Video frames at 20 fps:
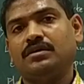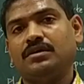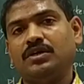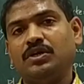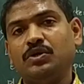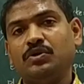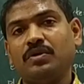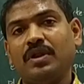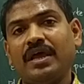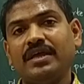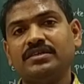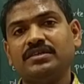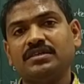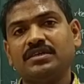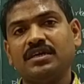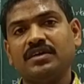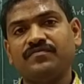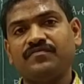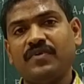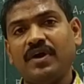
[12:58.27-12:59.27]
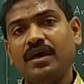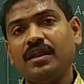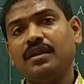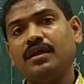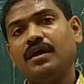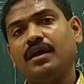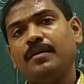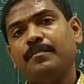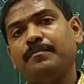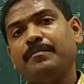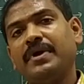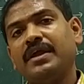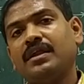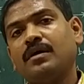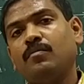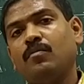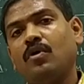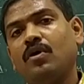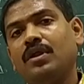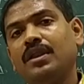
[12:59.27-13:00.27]
utilizing it for
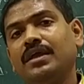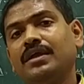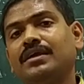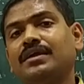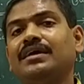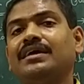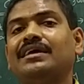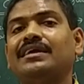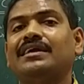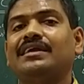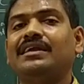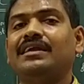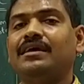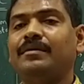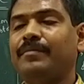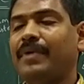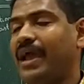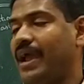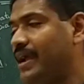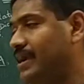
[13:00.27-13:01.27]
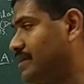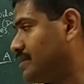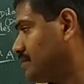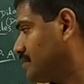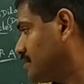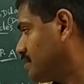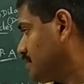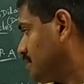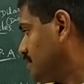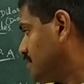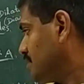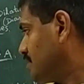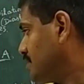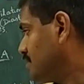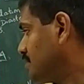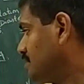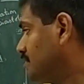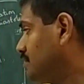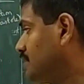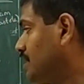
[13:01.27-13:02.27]
metabolic demands.
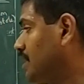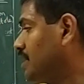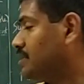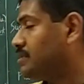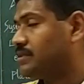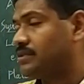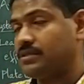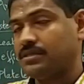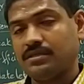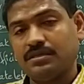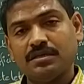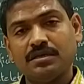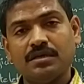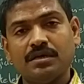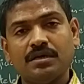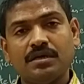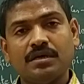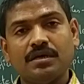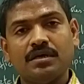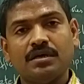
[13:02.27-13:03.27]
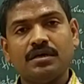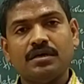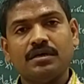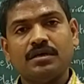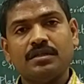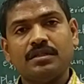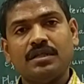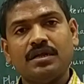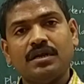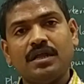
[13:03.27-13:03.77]
Thus, the